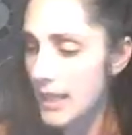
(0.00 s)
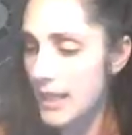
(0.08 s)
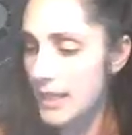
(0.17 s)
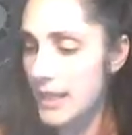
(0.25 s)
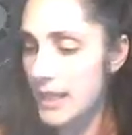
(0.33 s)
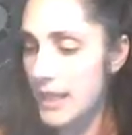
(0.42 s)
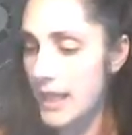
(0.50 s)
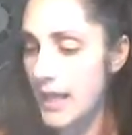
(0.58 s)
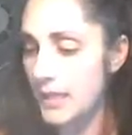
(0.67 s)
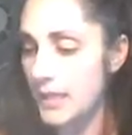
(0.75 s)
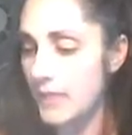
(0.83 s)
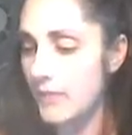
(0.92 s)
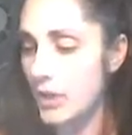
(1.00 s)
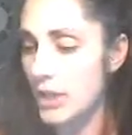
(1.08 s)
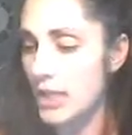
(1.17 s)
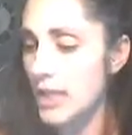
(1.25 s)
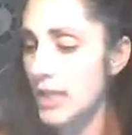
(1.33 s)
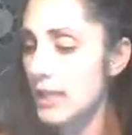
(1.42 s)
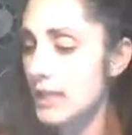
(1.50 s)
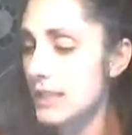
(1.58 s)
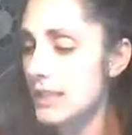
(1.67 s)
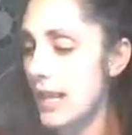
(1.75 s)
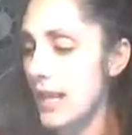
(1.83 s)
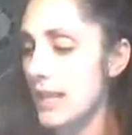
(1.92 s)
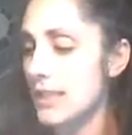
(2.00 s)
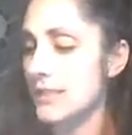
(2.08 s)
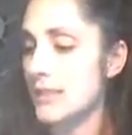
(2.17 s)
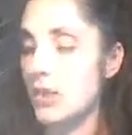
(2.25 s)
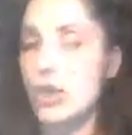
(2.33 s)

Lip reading: And then at the very end, it has the